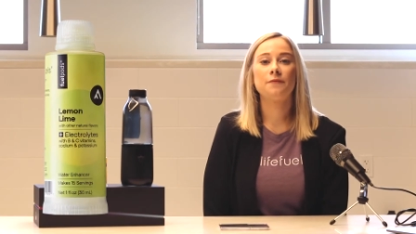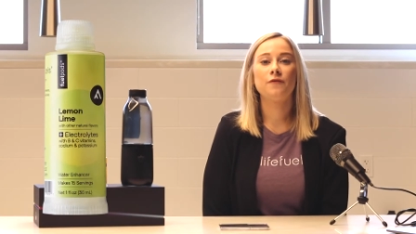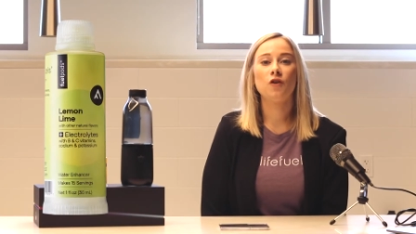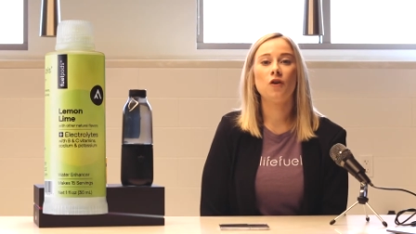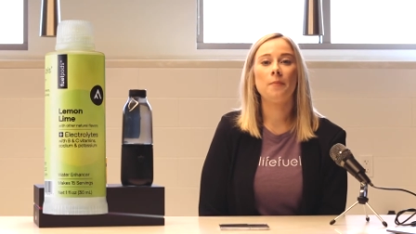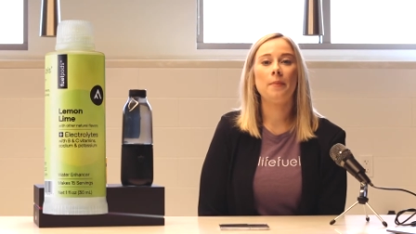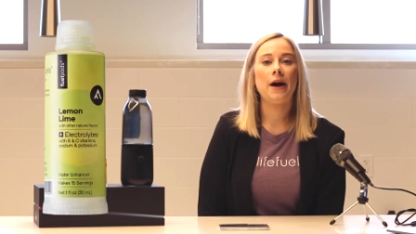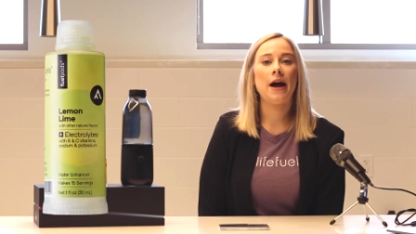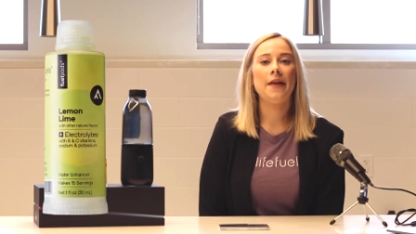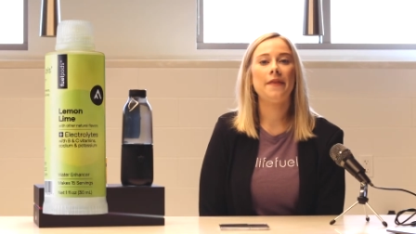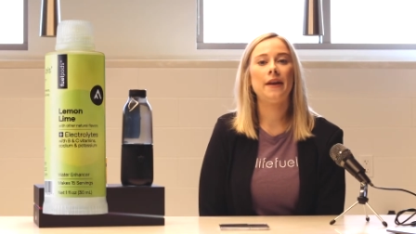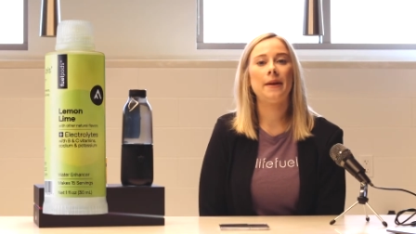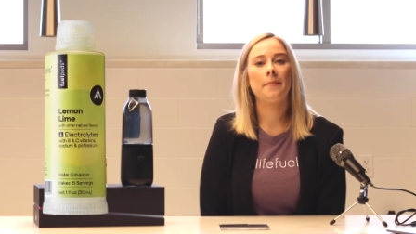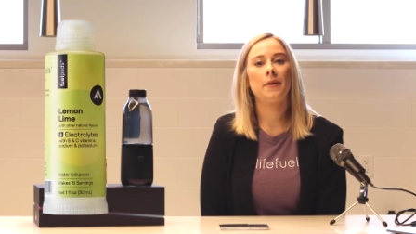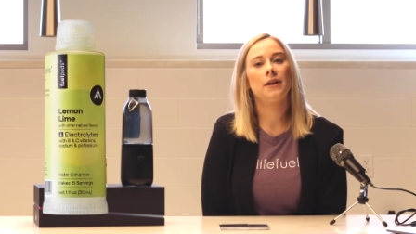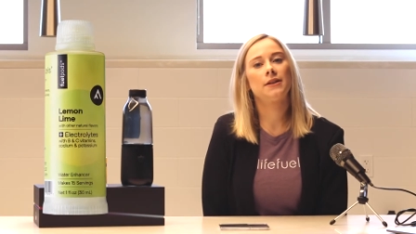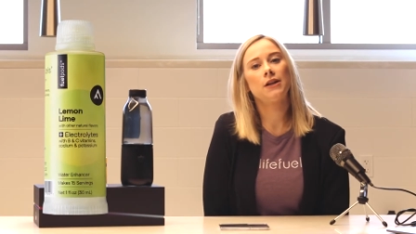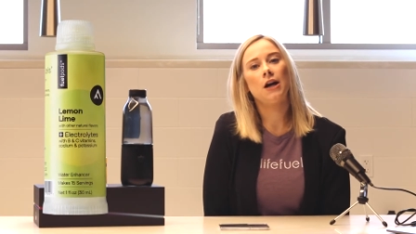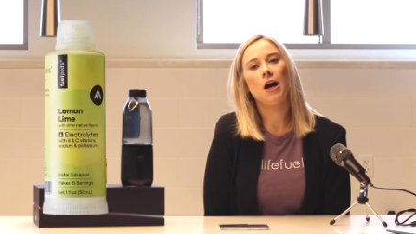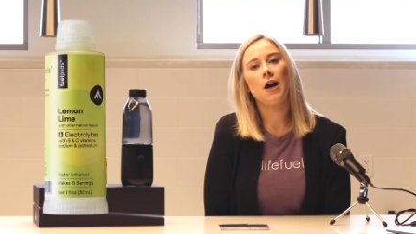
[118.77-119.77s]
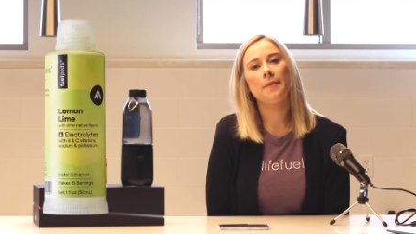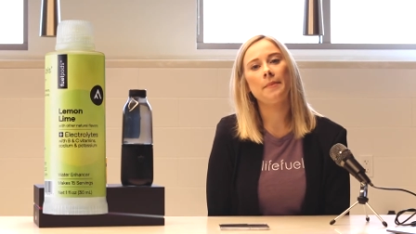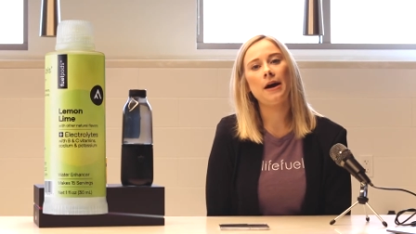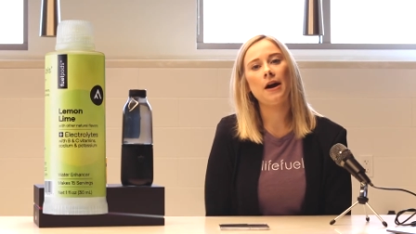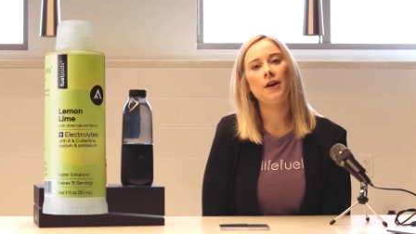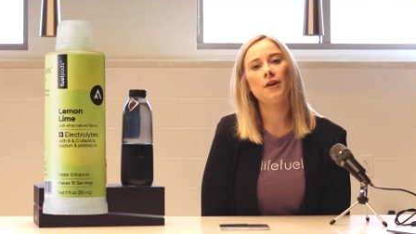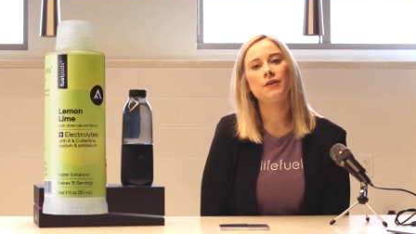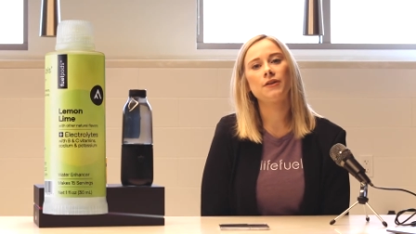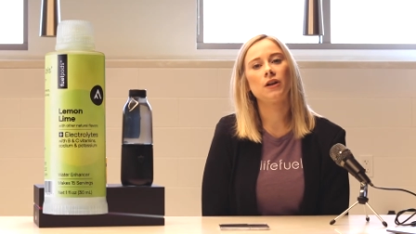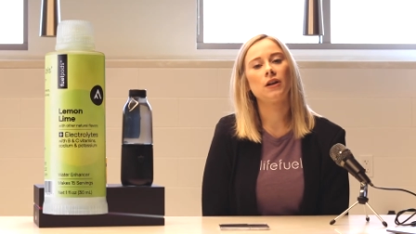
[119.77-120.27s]
fuel pod that I'm going to talk
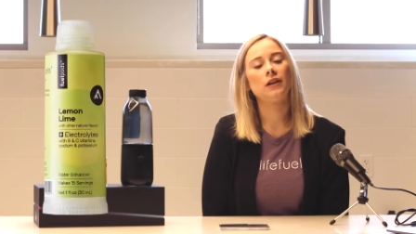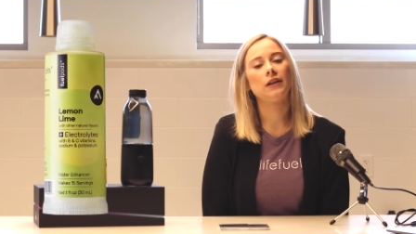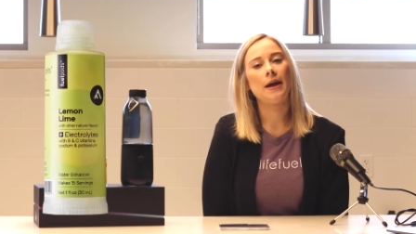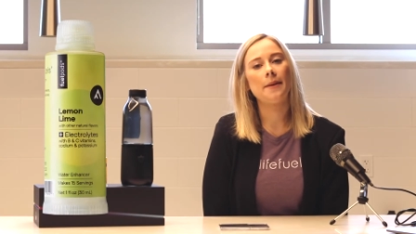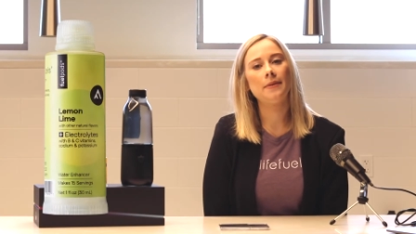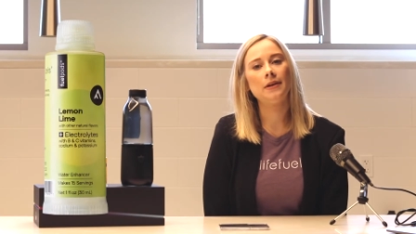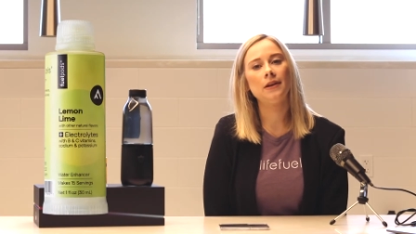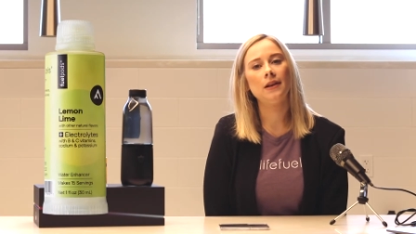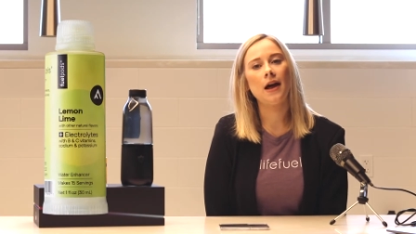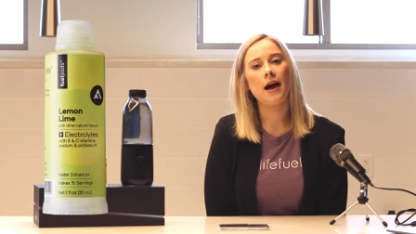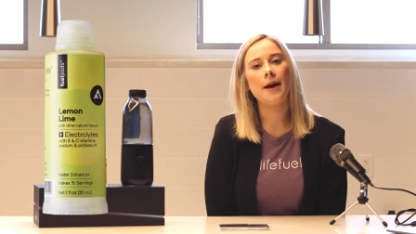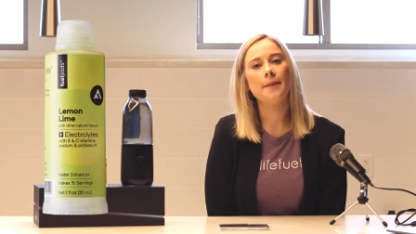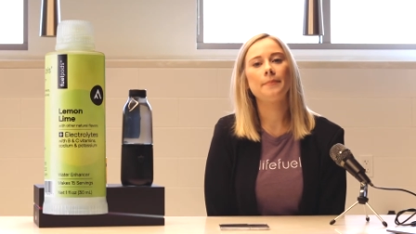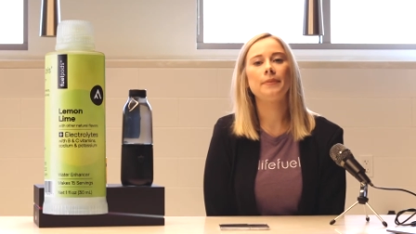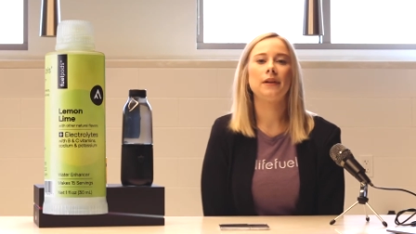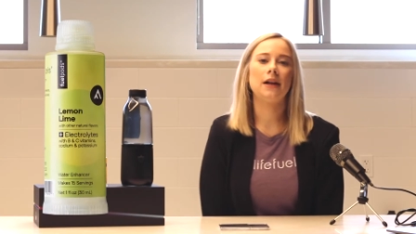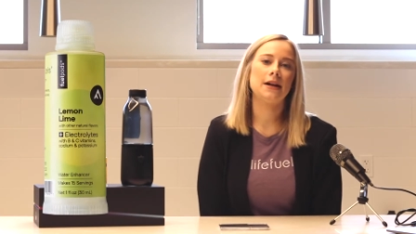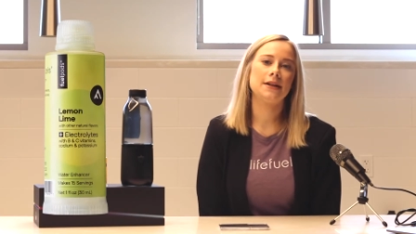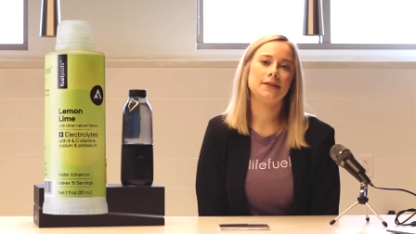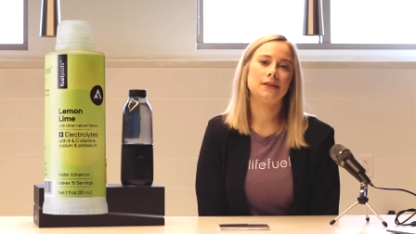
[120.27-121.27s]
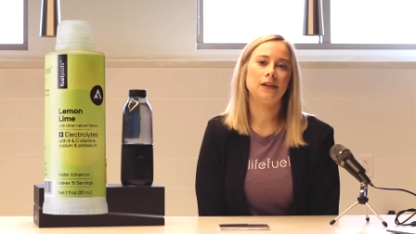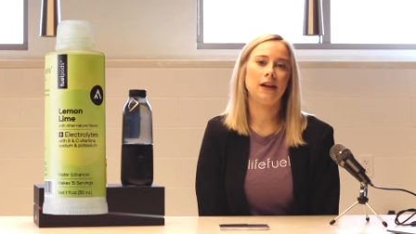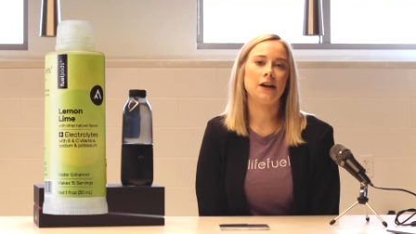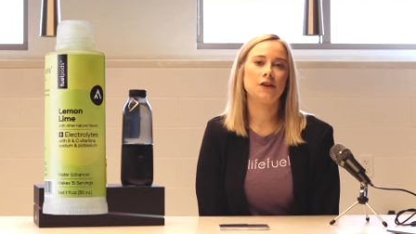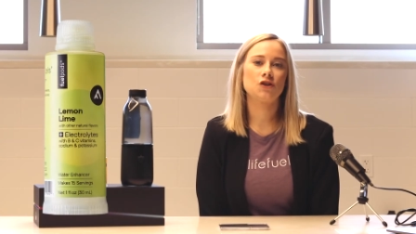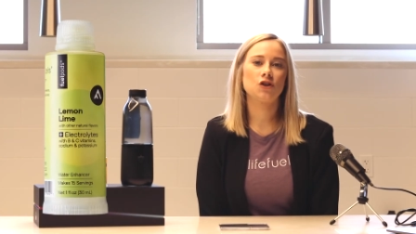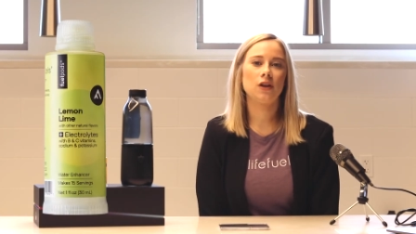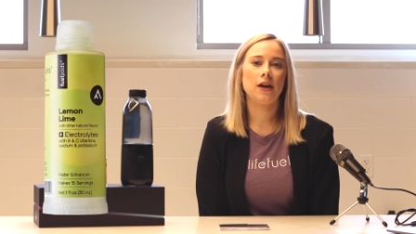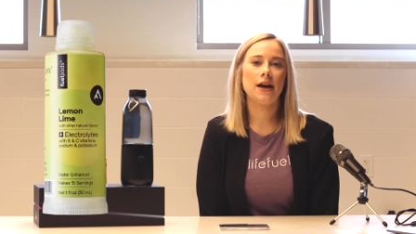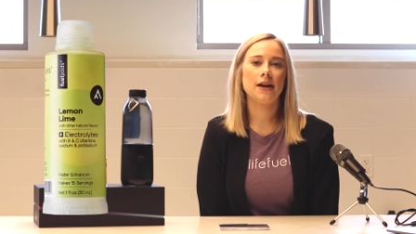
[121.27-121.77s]
about is our Lemon Lime Plus
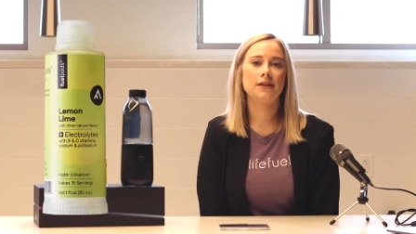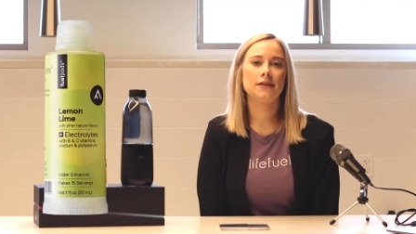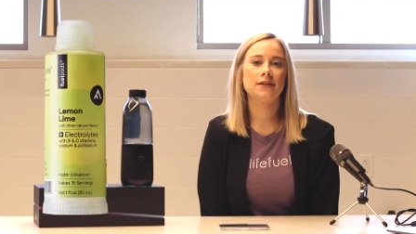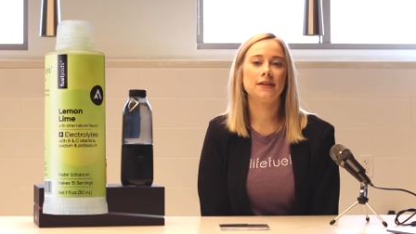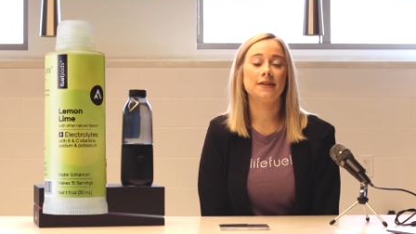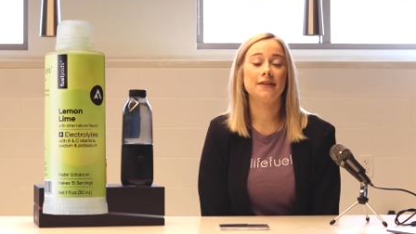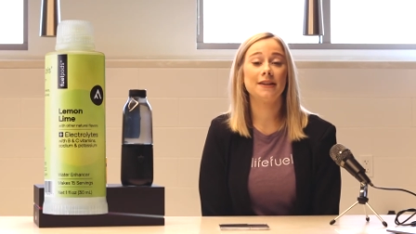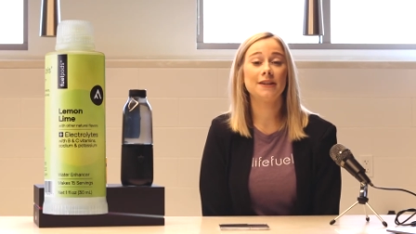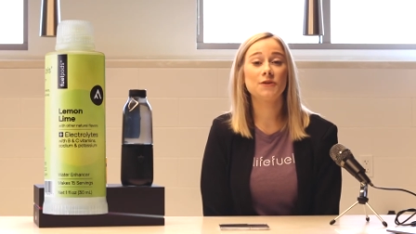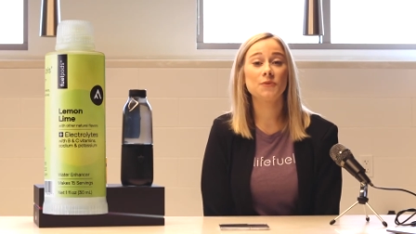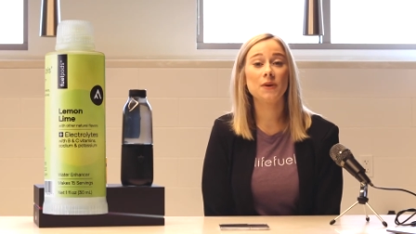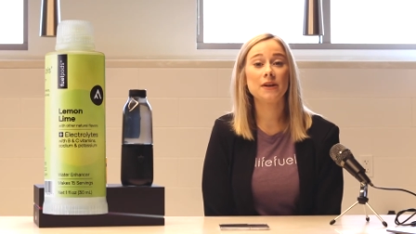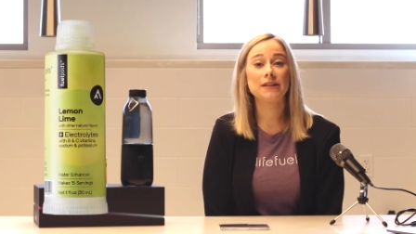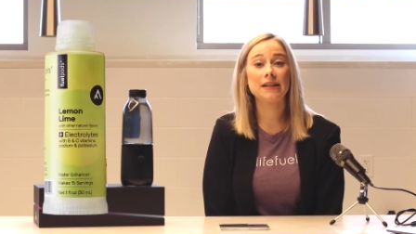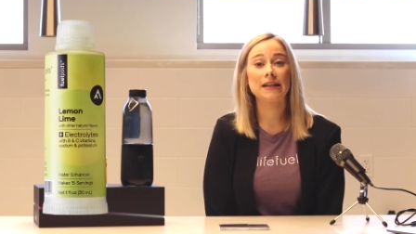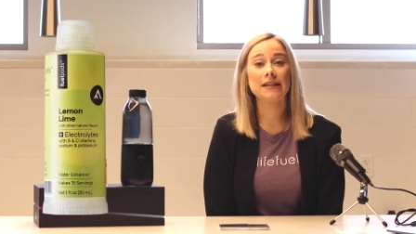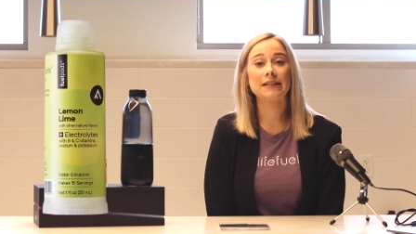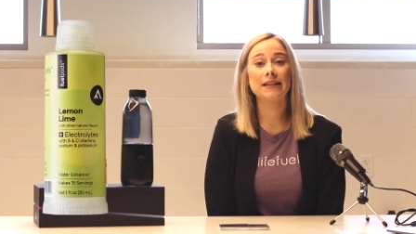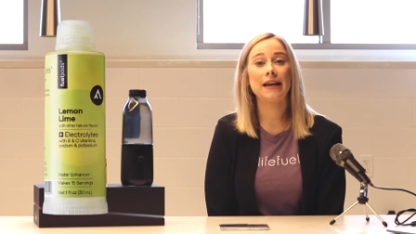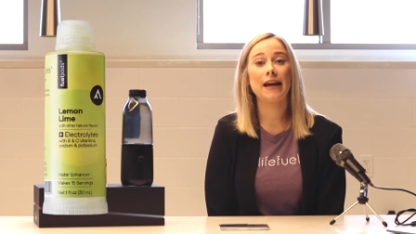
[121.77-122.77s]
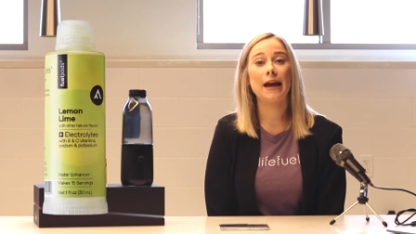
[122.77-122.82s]
Electrolytes. This one tastes